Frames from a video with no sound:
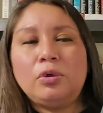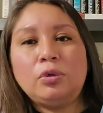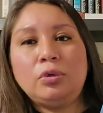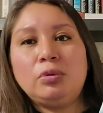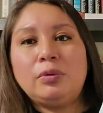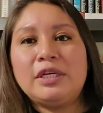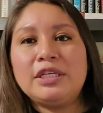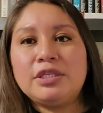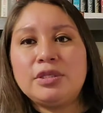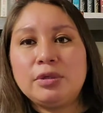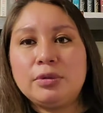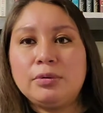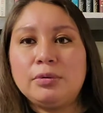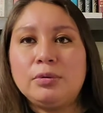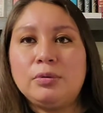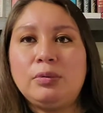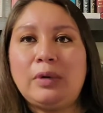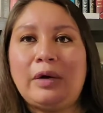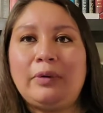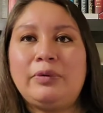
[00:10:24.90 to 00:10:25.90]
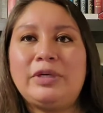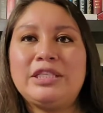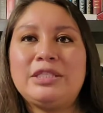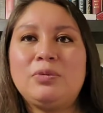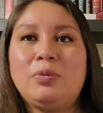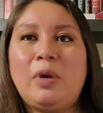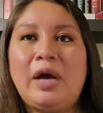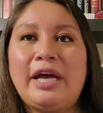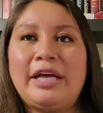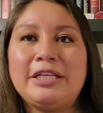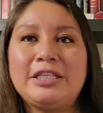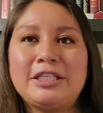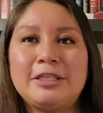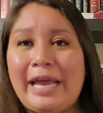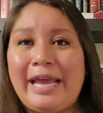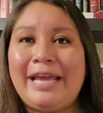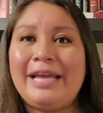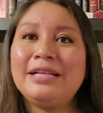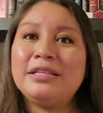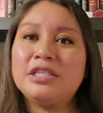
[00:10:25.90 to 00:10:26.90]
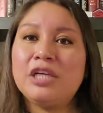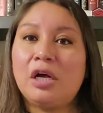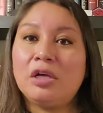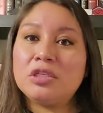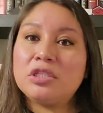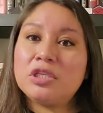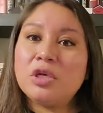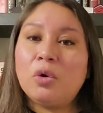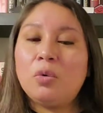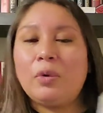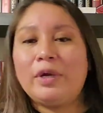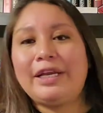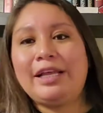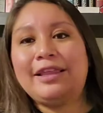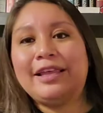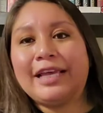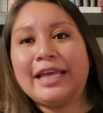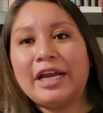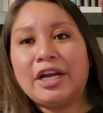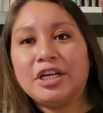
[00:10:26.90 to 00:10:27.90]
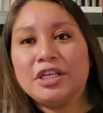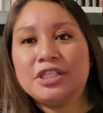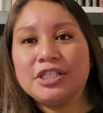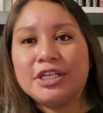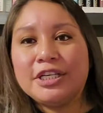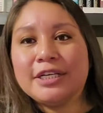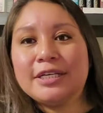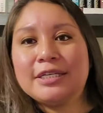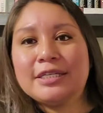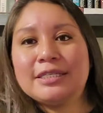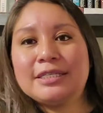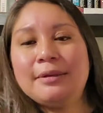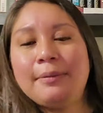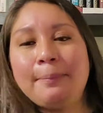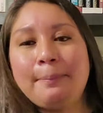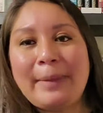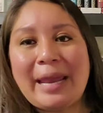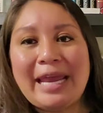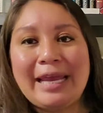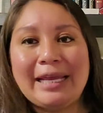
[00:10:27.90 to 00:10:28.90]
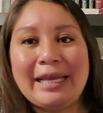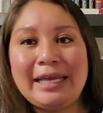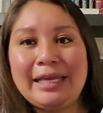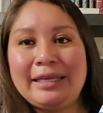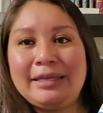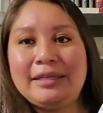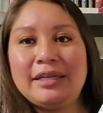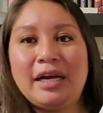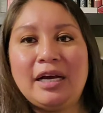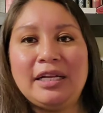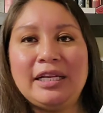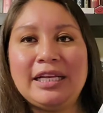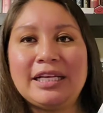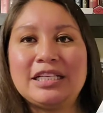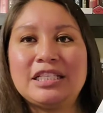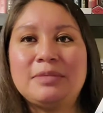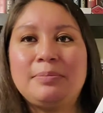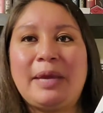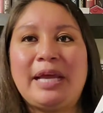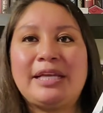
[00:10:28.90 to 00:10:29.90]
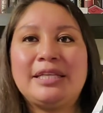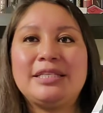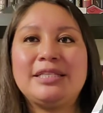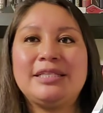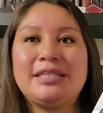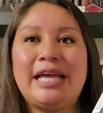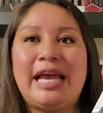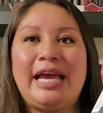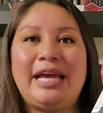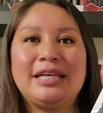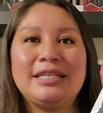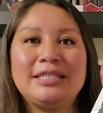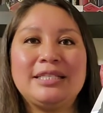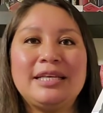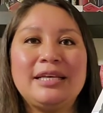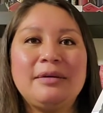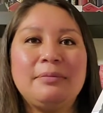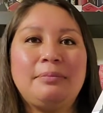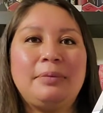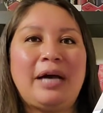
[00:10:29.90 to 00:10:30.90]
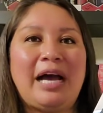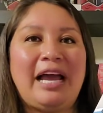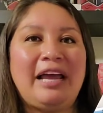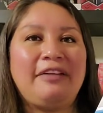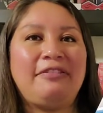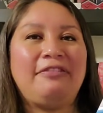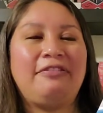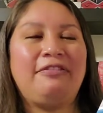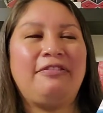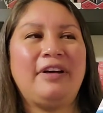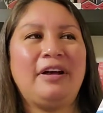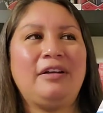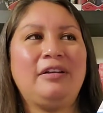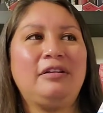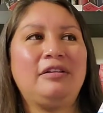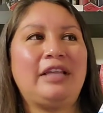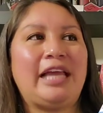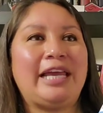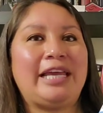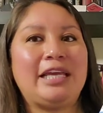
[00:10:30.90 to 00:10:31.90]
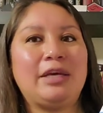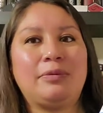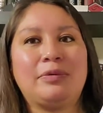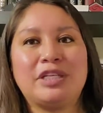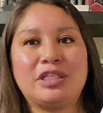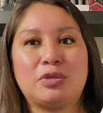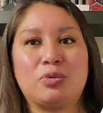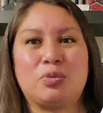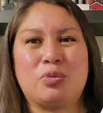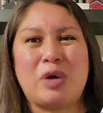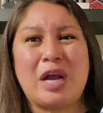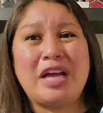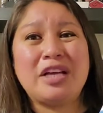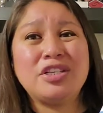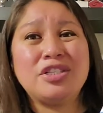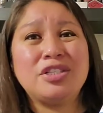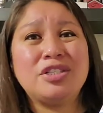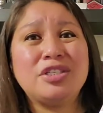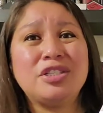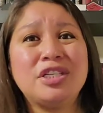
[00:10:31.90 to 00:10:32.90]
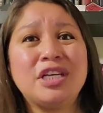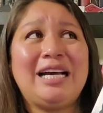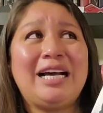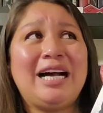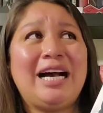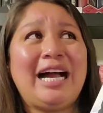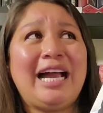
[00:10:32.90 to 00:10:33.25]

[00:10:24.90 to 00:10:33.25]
who was who, what was what. And also one of the characters make an unexpected exit, but I felt like it was rushed.